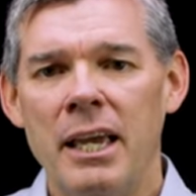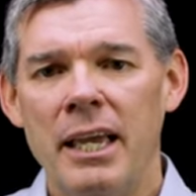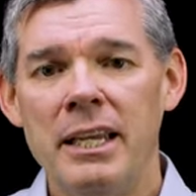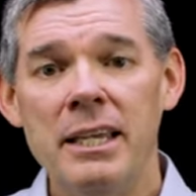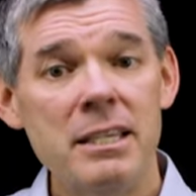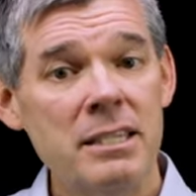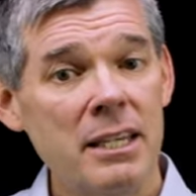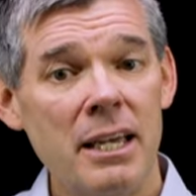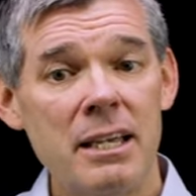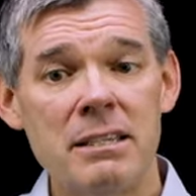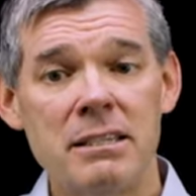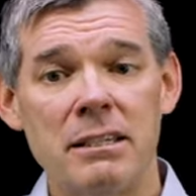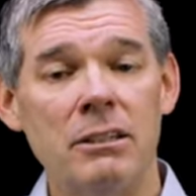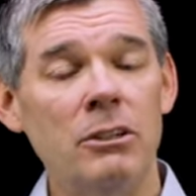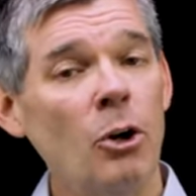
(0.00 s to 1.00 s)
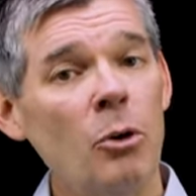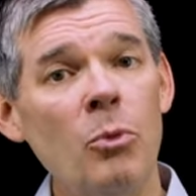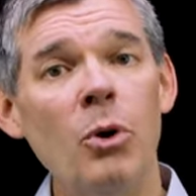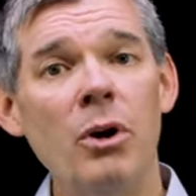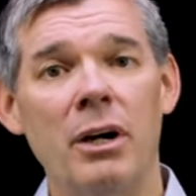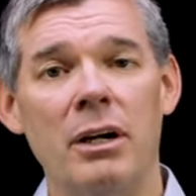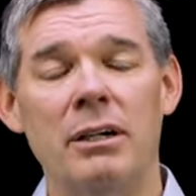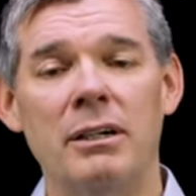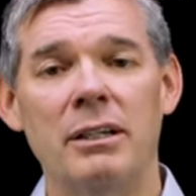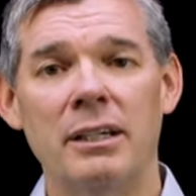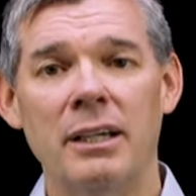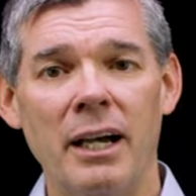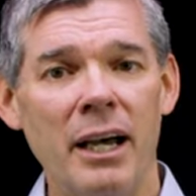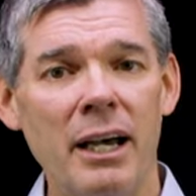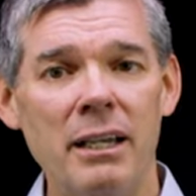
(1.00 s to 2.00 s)
And he says, No more. Uh,
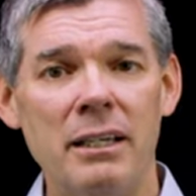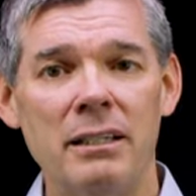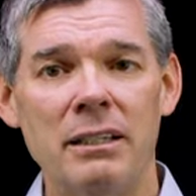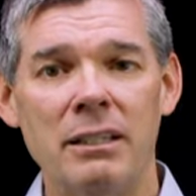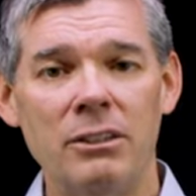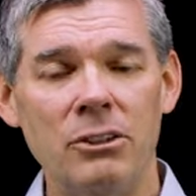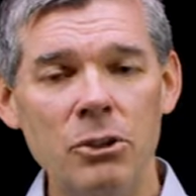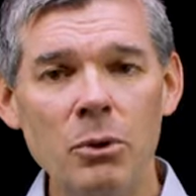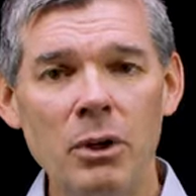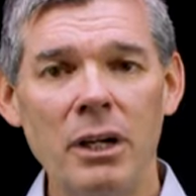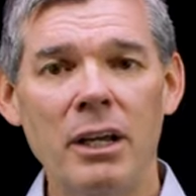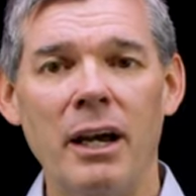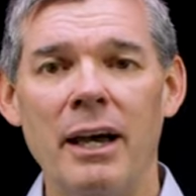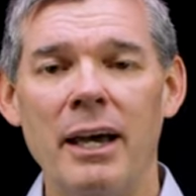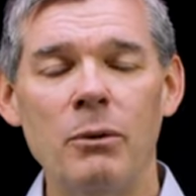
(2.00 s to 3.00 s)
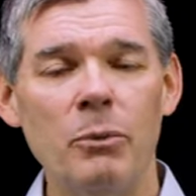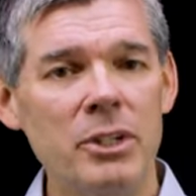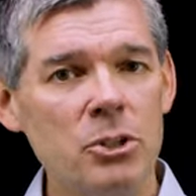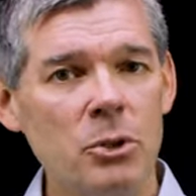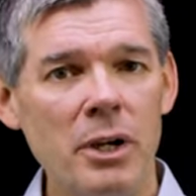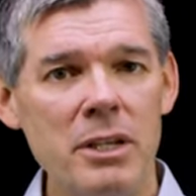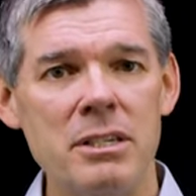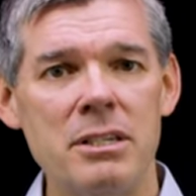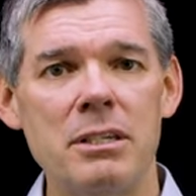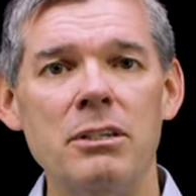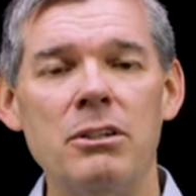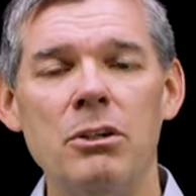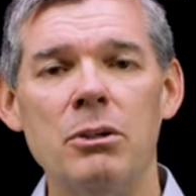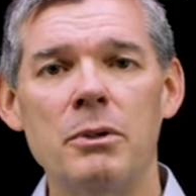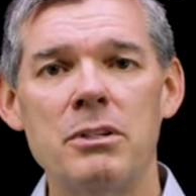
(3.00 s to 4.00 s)
God, you are God. We trust
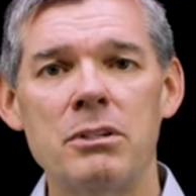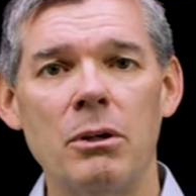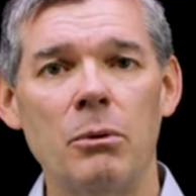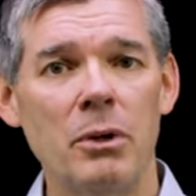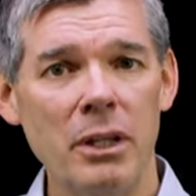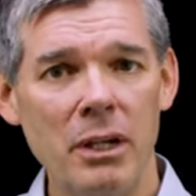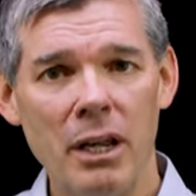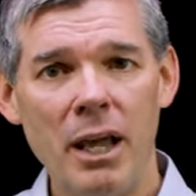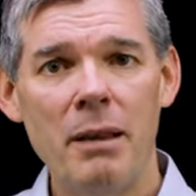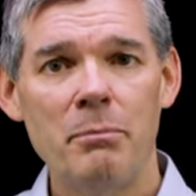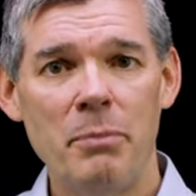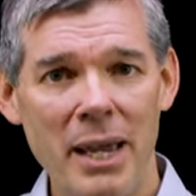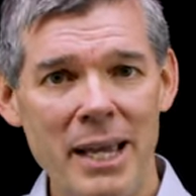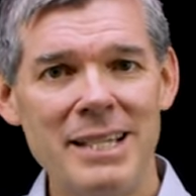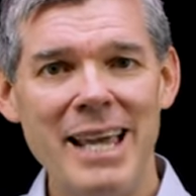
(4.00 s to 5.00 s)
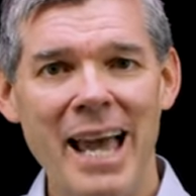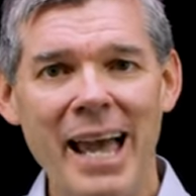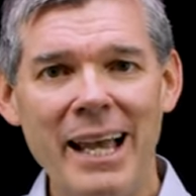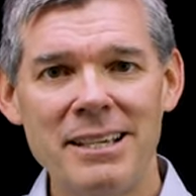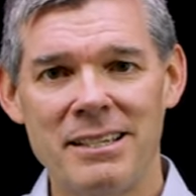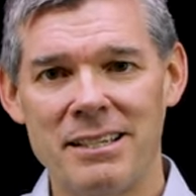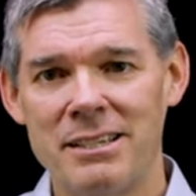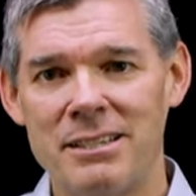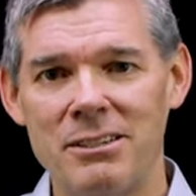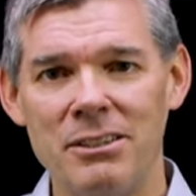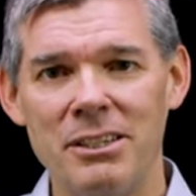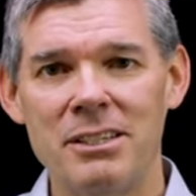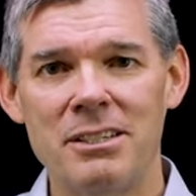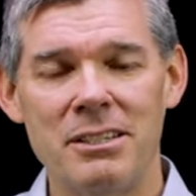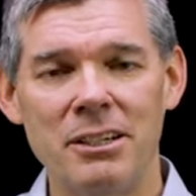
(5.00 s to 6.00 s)
in you. And so we're going to not pay taxes to
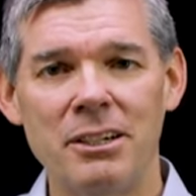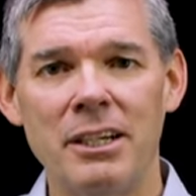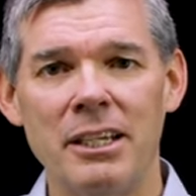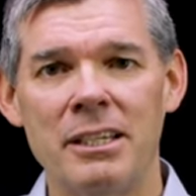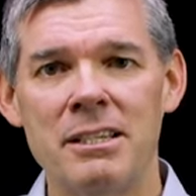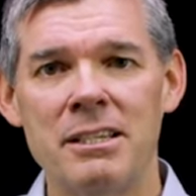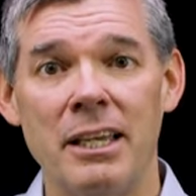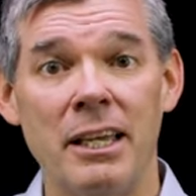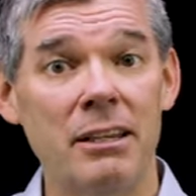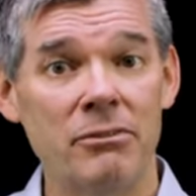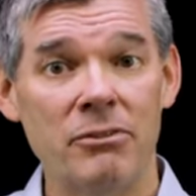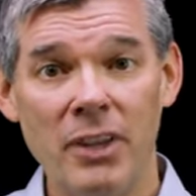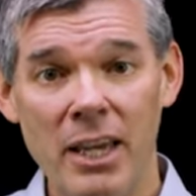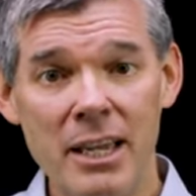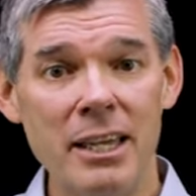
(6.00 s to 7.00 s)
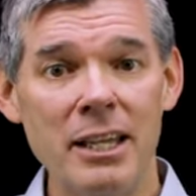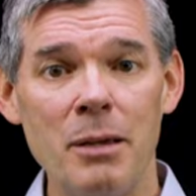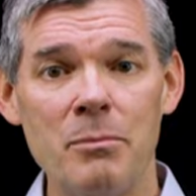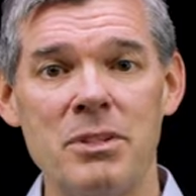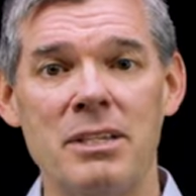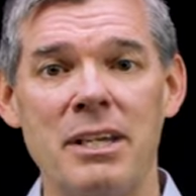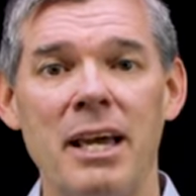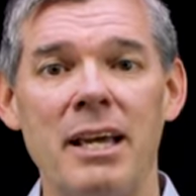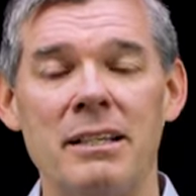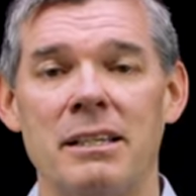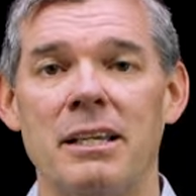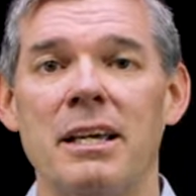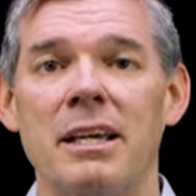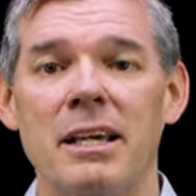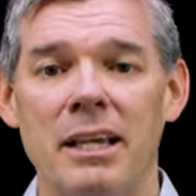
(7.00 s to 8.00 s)
the Assyrians. And if they get upset
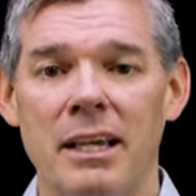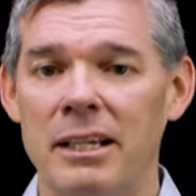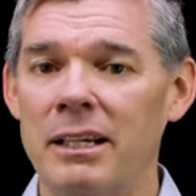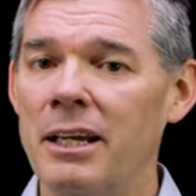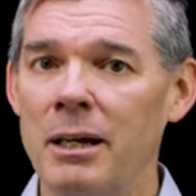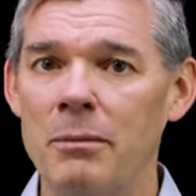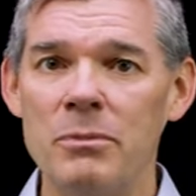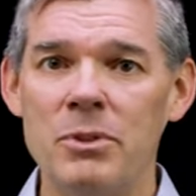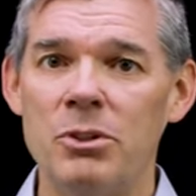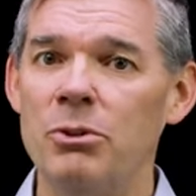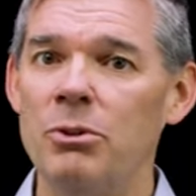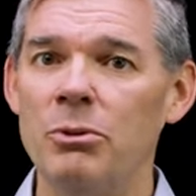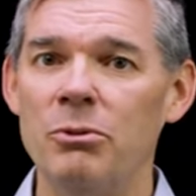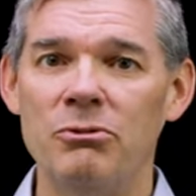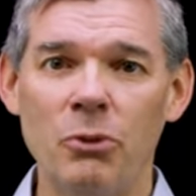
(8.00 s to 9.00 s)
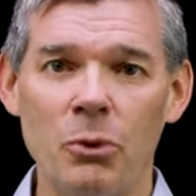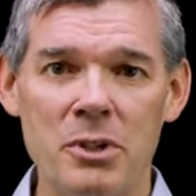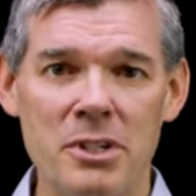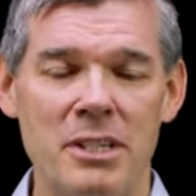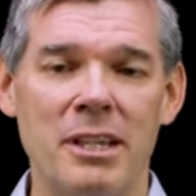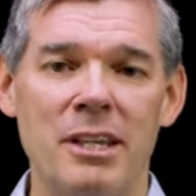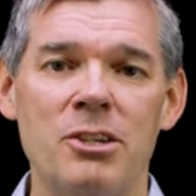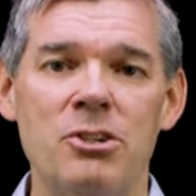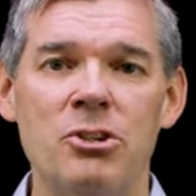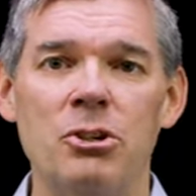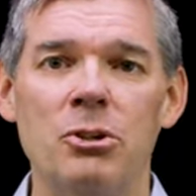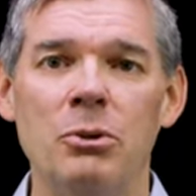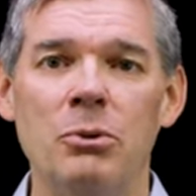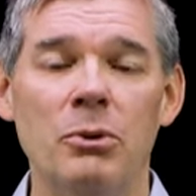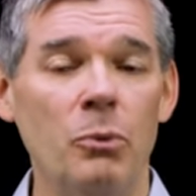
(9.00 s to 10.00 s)
and come to force the
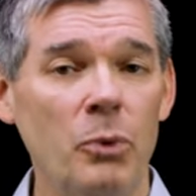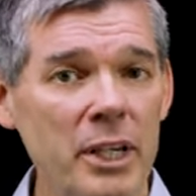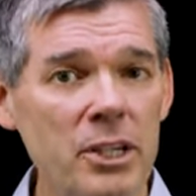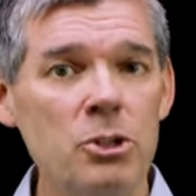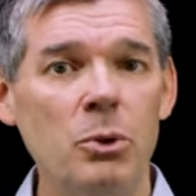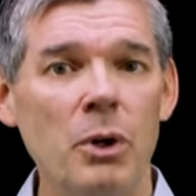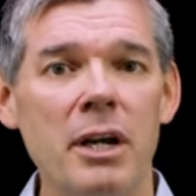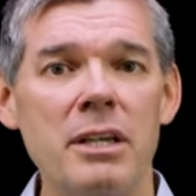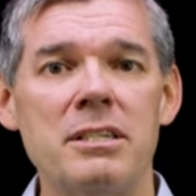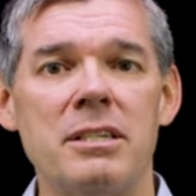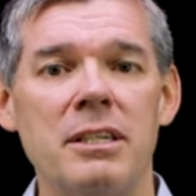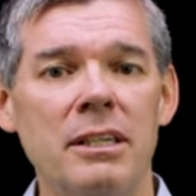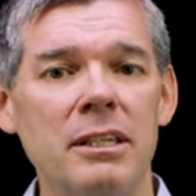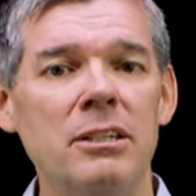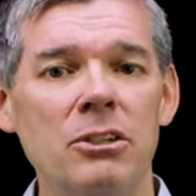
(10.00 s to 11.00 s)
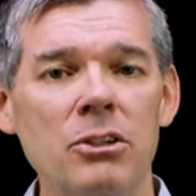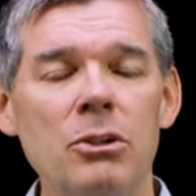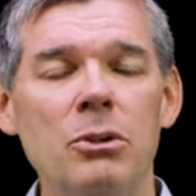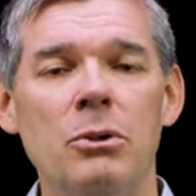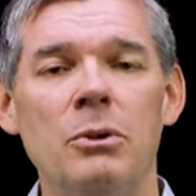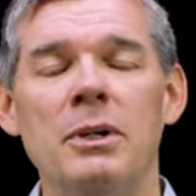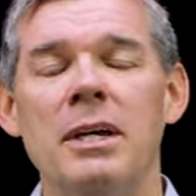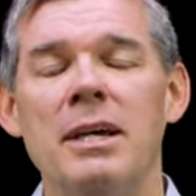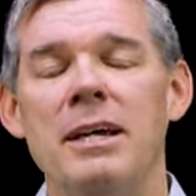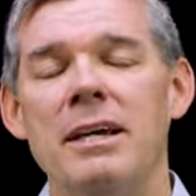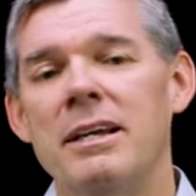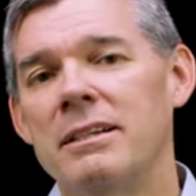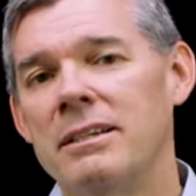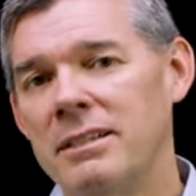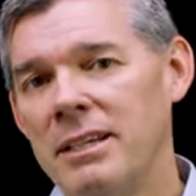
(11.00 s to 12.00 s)
issue, we trust in you
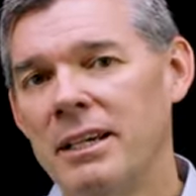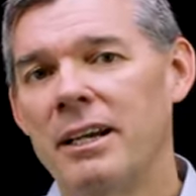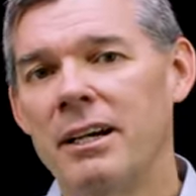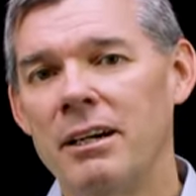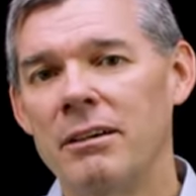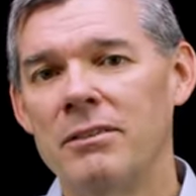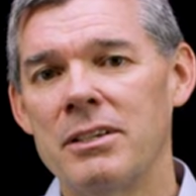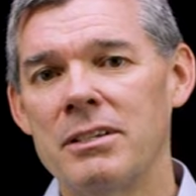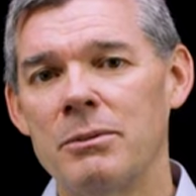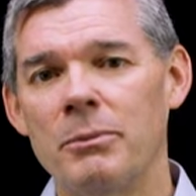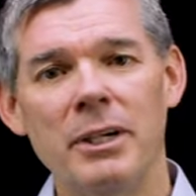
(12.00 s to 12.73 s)
to take care of us.